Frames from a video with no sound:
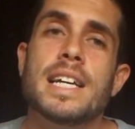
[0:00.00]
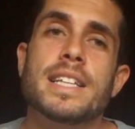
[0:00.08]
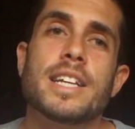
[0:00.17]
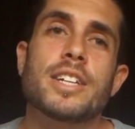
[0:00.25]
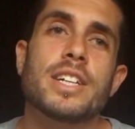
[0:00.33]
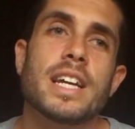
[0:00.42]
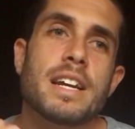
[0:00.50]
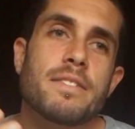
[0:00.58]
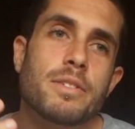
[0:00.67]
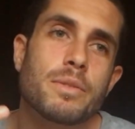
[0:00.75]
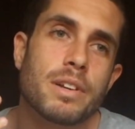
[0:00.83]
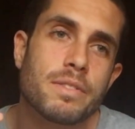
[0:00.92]
Thank you to
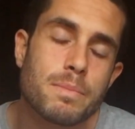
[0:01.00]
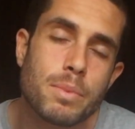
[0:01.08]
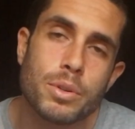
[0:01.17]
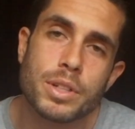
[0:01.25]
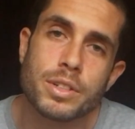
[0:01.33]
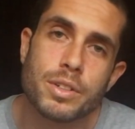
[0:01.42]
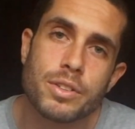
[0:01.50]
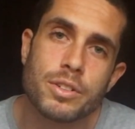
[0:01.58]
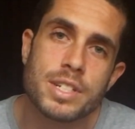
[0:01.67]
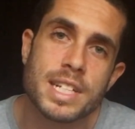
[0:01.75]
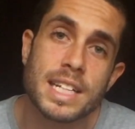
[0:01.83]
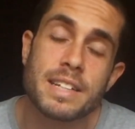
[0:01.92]
everyone for putting your
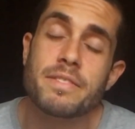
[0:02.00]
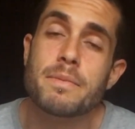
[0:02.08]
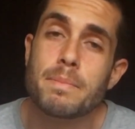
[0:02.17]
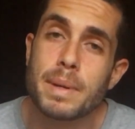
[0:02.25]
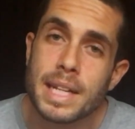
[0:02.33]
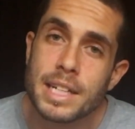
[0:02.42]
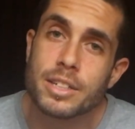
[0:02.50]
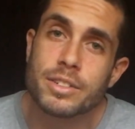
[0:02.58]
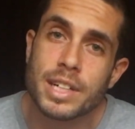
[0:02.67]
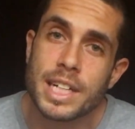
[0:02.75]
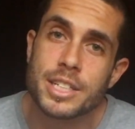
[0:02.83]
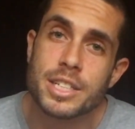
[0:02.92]
thoughts out there, for being
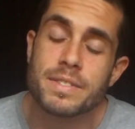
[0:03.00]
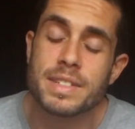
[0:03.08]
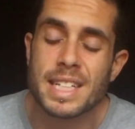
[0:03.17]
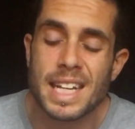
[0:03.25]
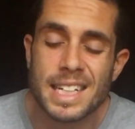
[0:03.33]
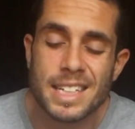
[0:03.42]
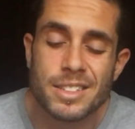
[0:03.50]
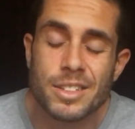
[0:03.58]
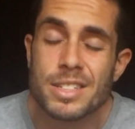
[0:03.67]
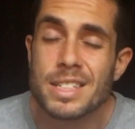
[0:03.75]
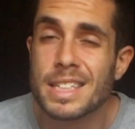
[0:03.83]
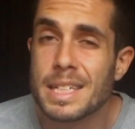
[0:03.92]
courageous, for taking
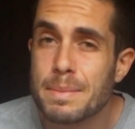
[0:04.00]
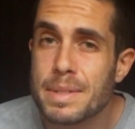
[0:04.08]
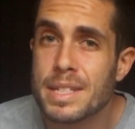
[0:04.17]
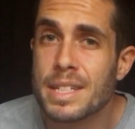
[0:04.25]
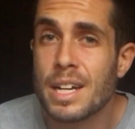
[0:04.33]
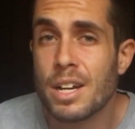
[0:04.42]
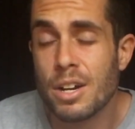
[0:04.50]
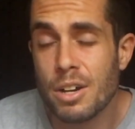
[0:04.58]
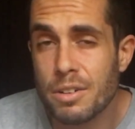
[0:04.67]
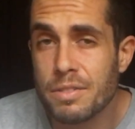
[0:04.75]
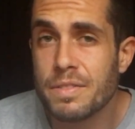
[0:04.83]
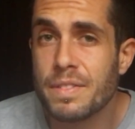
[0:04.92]
those leaps
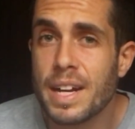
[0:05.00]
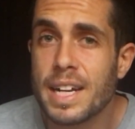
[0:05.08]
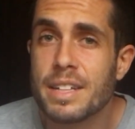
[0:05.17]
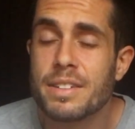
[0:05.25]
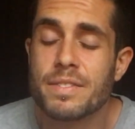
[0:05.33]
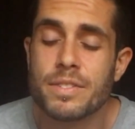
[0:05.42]
of faith,